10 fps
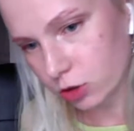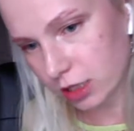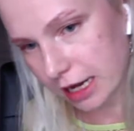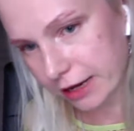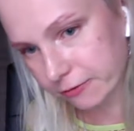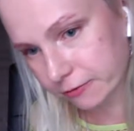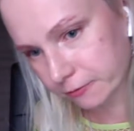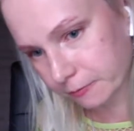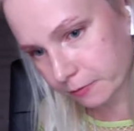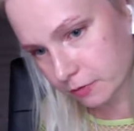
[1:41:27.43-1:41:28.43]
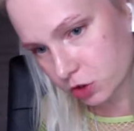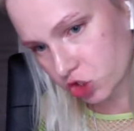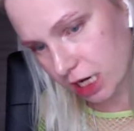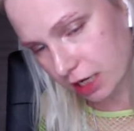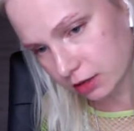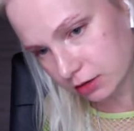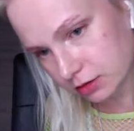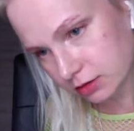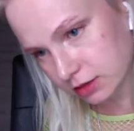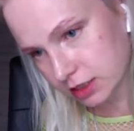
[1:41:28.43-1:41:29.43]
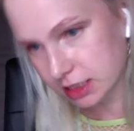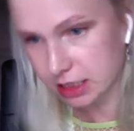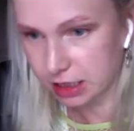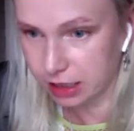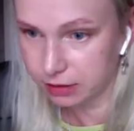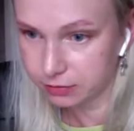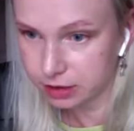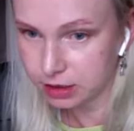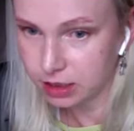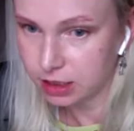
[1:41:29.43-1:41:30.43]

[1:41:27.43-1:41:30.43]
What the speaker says: Are you alive? Jack, say something.